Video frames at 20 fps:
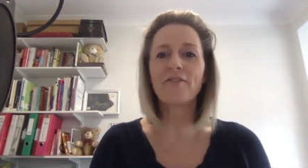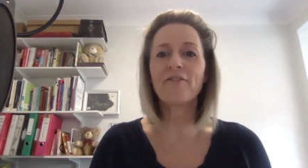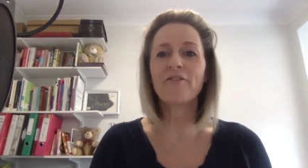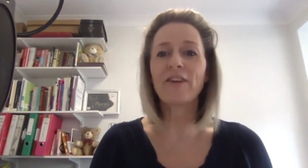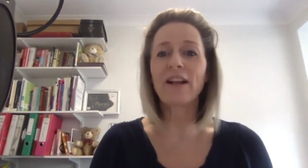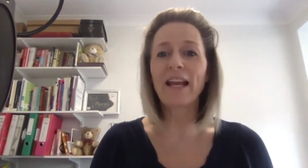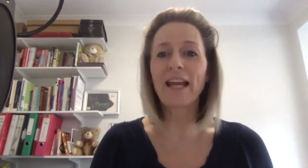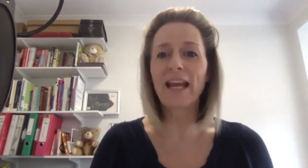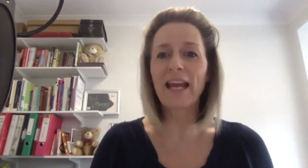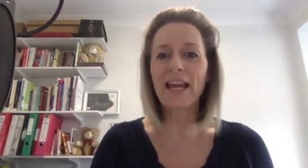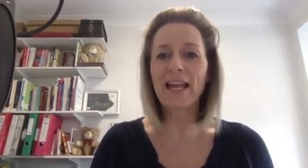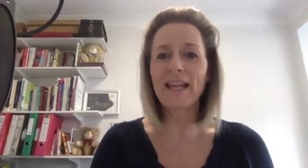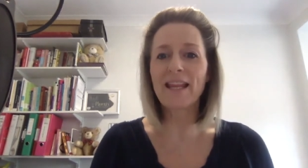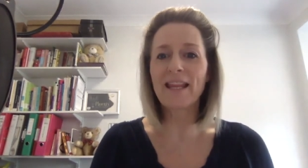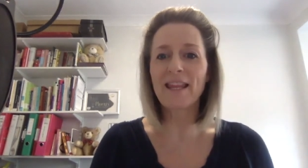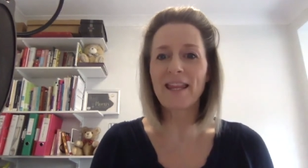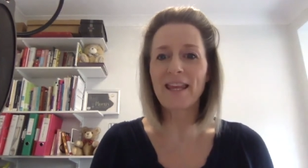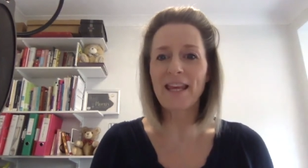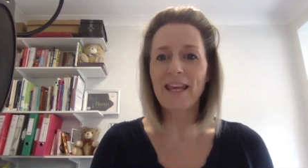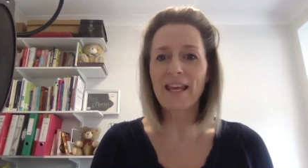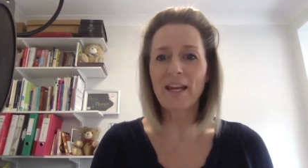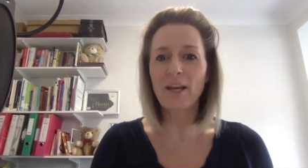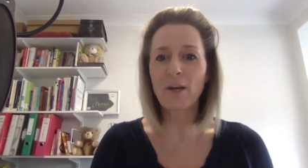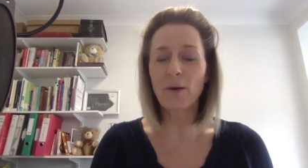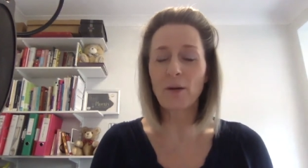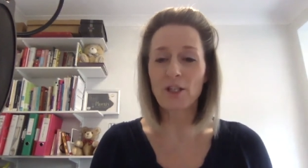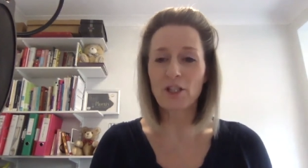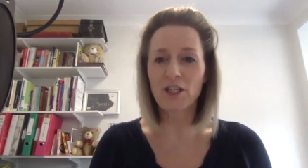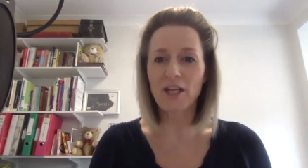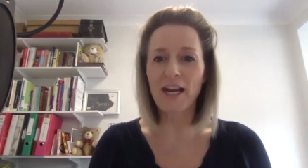filling in the
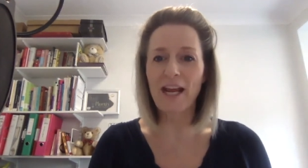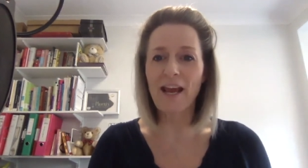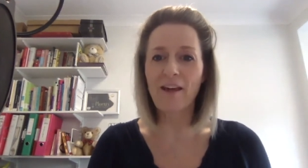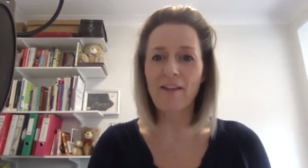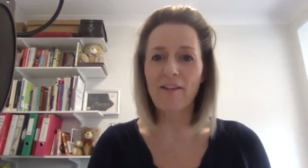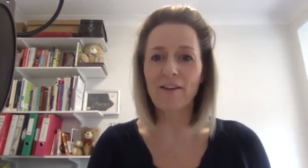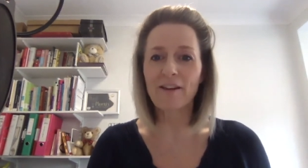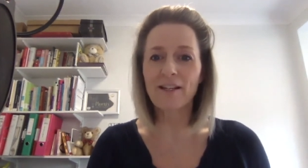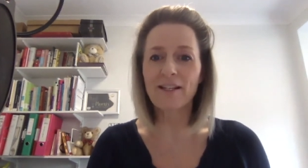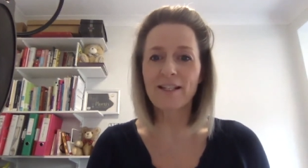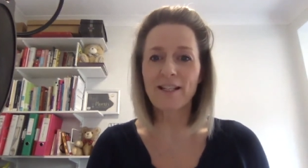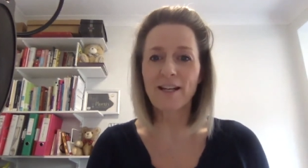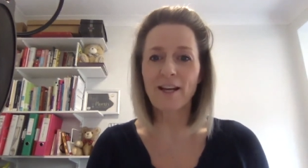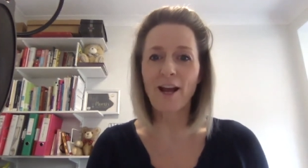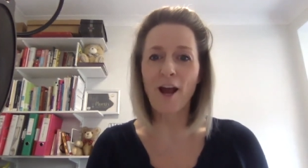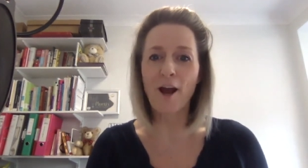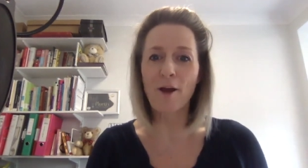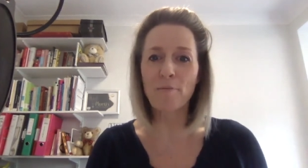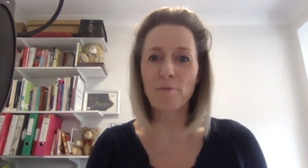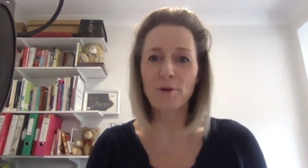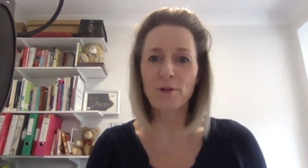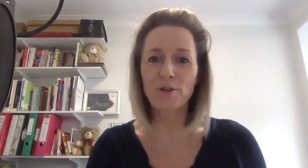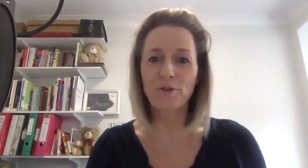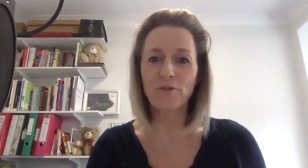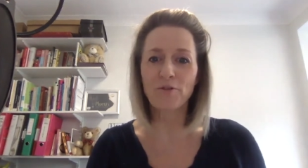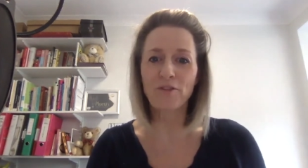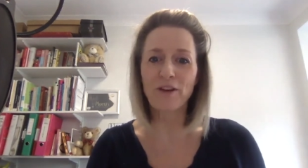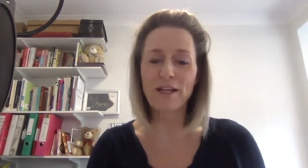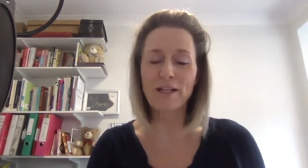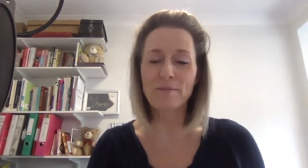questionnaire that I put on
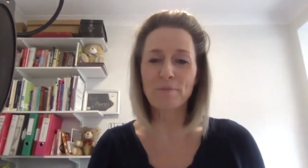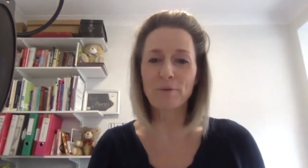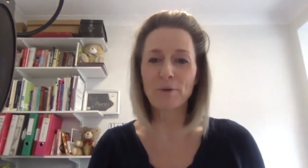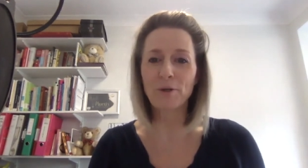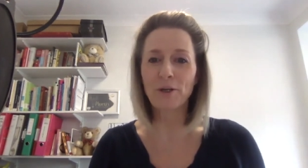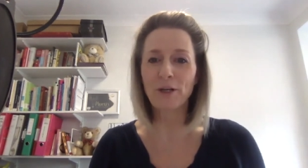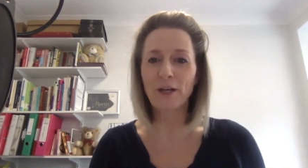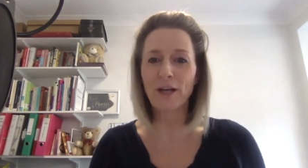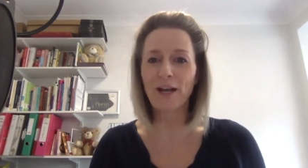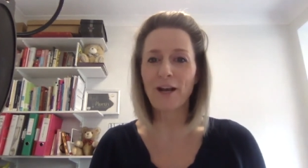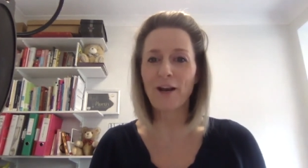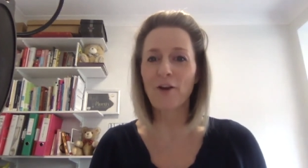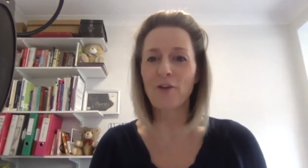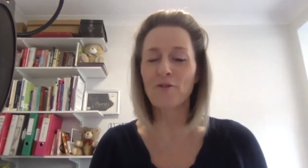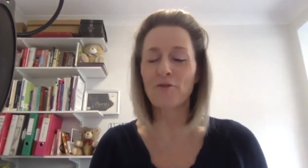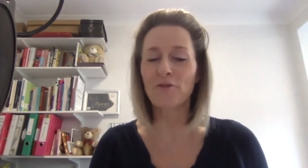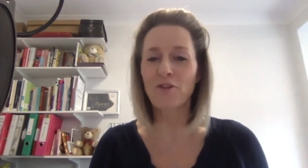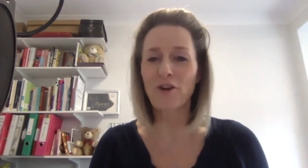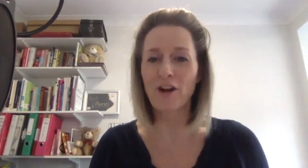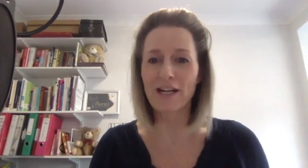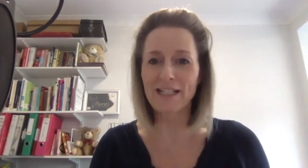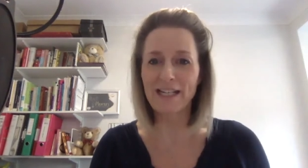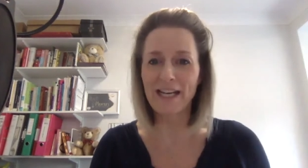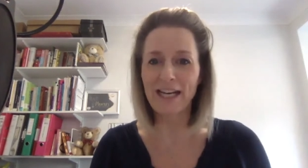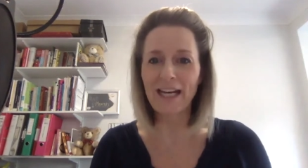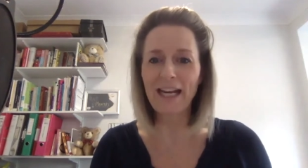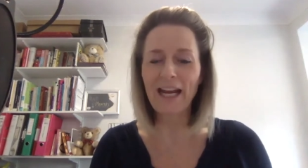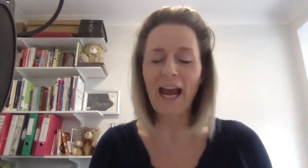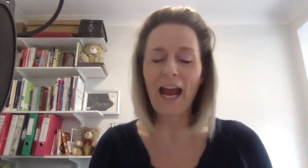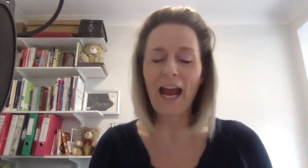Facebook on Friday.